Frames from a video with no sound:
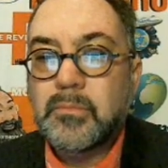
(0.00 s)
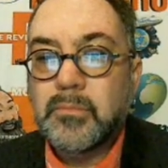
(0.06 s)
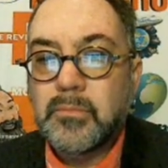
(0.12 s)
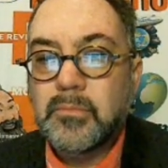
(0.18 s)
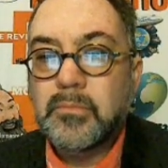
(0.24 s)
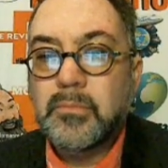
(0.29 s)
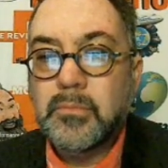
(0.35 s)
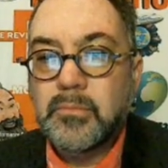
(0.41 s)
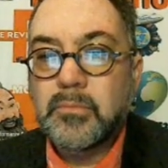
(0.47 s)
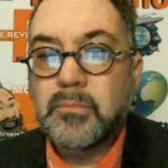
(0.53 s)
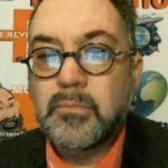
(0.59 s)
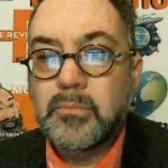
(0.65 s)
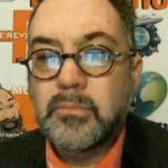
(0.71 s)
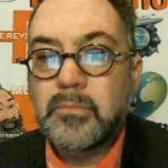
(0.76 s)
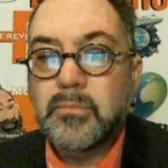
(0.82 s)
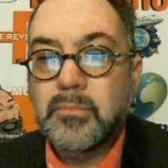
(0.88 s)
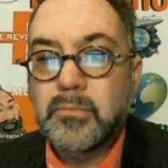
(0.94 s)

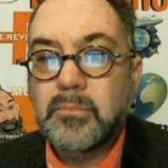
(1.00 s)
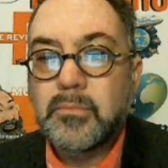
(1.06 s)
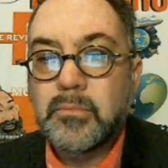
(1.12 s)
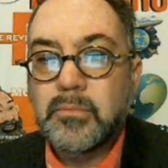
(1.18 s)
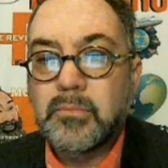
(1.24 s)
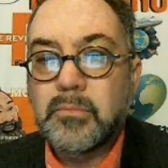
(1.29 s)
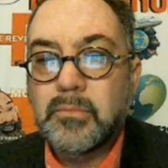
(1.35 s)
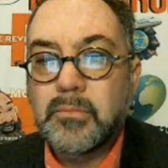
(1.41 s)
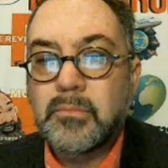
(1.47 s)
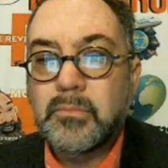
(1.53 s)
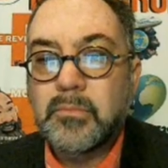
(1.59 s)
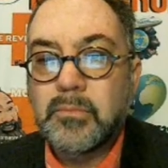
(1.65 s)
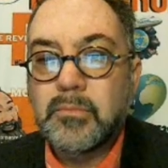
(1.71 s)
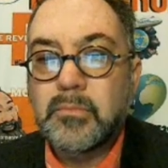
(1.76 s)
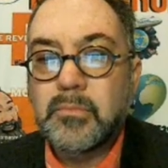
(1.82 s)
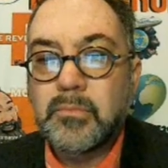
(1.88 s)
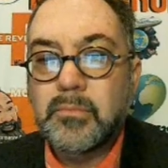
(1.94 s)

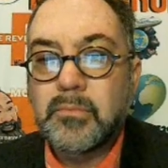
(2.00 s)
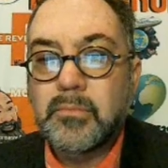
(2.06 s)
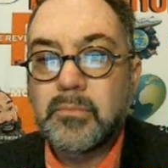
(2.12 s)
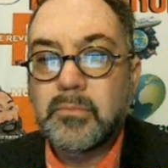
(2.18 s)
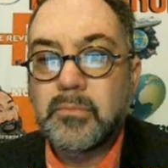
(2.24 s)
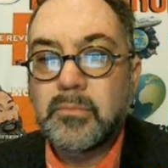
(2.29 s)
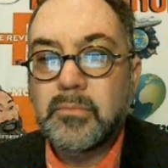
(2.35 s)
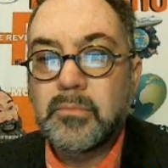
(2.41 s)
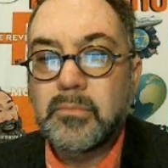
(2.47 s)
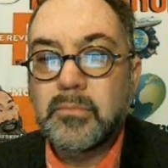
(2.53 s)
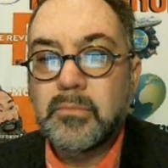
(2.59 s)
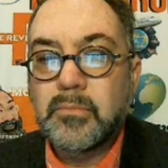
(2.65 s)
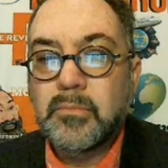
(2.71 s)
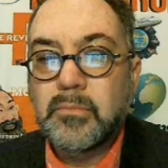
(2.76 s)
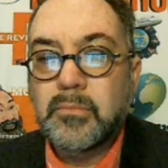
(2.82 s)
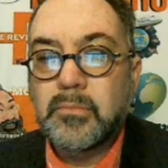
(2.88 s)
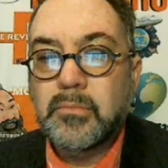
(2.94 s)

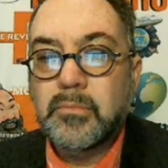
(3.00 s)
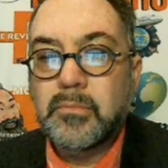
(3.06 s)
[no speech]